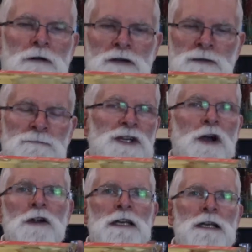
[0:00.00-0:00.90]
There are some
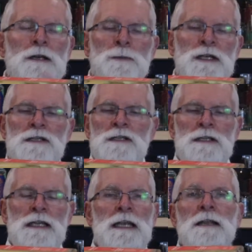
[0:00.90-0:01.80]
tiny little pieces
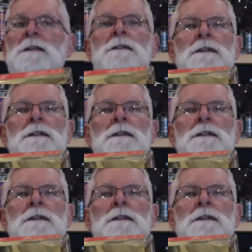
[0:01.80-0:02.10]
in here.